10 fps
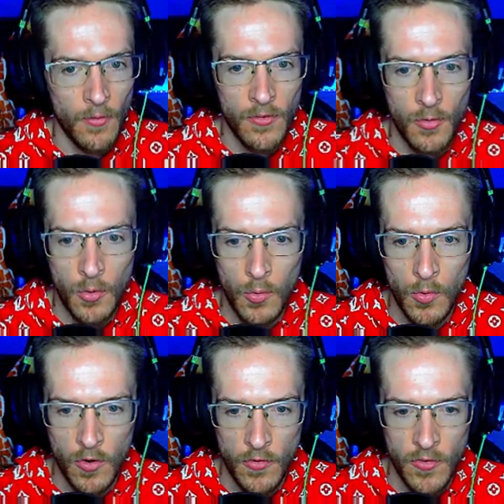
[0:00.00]
Let's do an
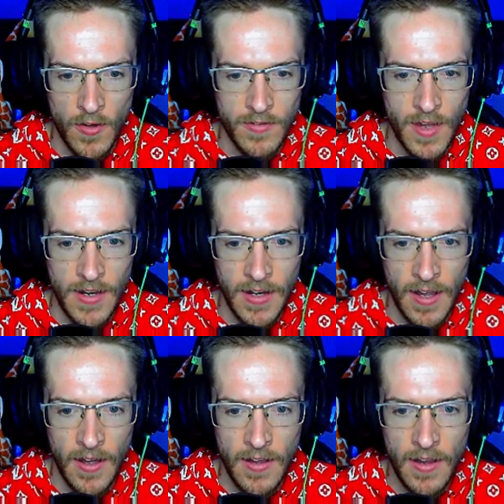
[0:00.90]
auto ascend
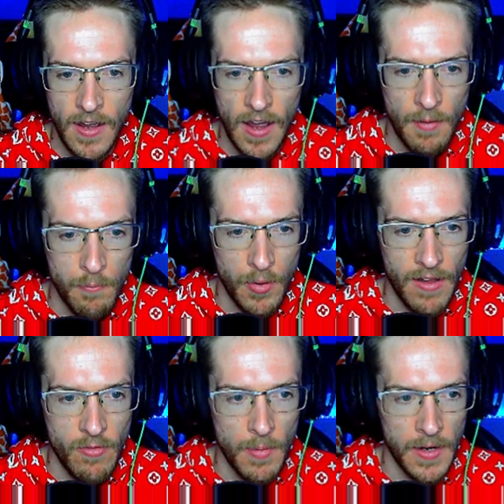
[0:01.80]
here and bring
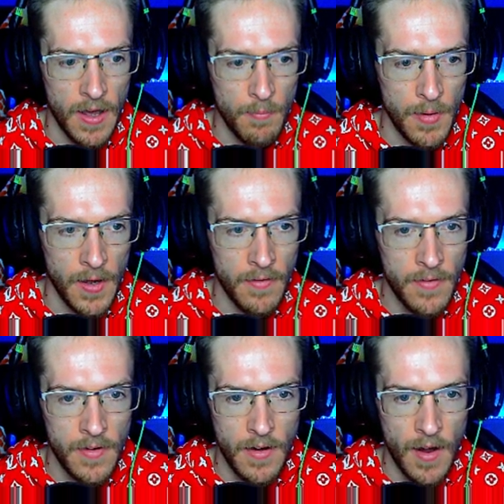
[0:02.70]
everybody up here.
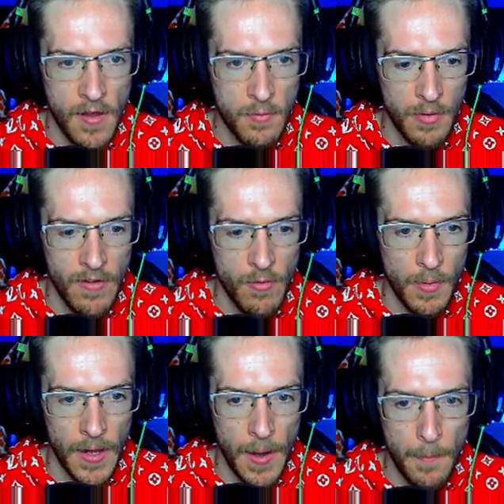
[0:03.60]
Let's bring
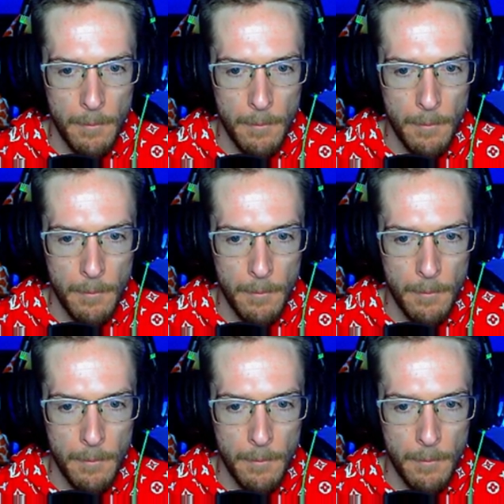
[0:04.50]
everybody up.